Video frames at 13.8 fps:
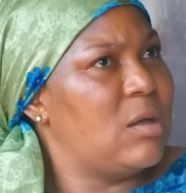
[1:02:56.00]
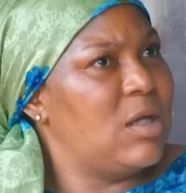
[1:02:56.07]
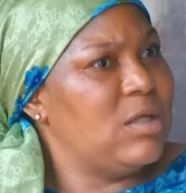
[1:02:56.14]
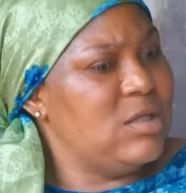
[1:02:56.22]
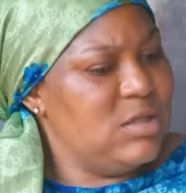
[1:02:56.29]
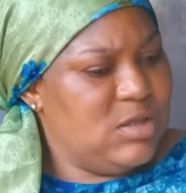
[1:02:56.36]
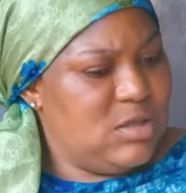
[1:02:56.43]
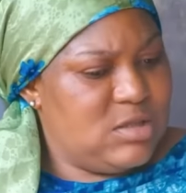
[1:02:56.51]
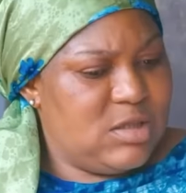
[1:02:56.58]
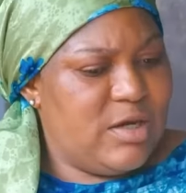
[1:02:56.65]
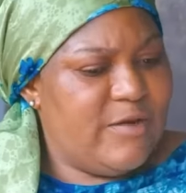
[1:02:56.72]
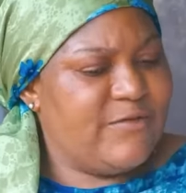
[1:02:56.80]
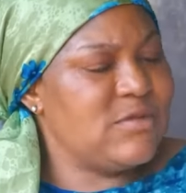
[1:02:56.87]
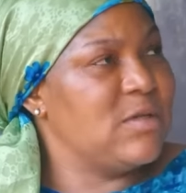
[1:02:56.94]
Kachi just
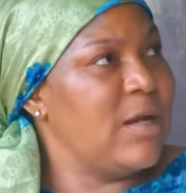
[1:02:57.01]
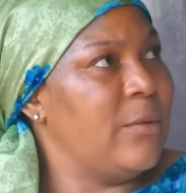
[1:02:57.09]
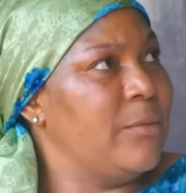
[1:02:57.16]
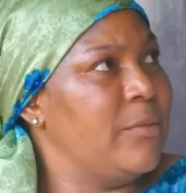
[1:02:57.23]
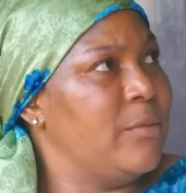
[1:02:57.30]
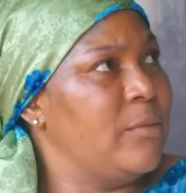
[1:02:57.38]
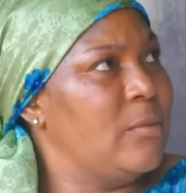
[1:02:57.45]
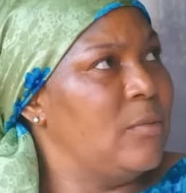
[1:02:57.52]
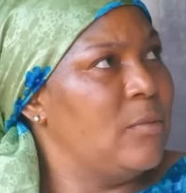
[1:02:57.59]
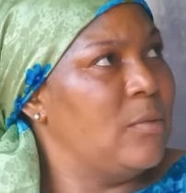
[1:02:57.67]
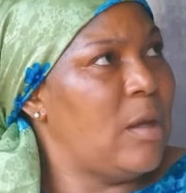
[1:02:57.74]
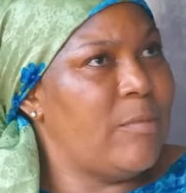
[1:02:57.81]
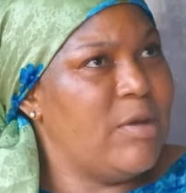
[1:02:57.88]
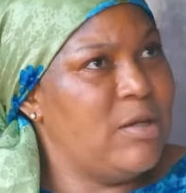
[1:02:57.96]
left now.
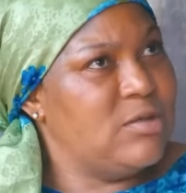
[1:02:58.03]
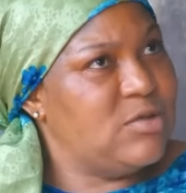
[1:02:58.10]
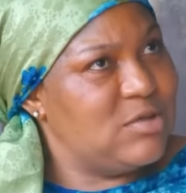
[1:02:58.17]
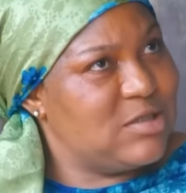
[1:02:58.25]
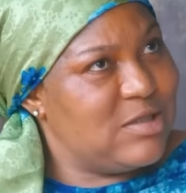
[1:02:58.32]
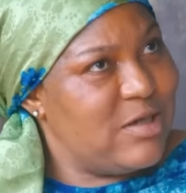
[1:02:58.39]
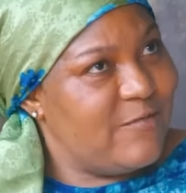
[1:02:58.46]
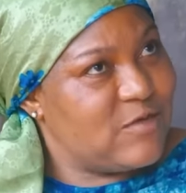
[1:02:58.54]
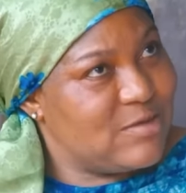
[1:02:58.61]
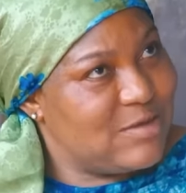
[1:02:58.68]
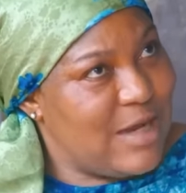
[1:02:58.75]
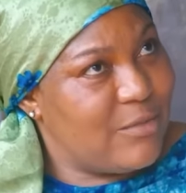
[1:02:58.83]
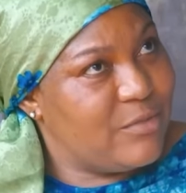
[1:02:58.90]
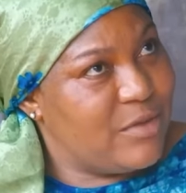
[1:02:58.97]
I mean, he just left now.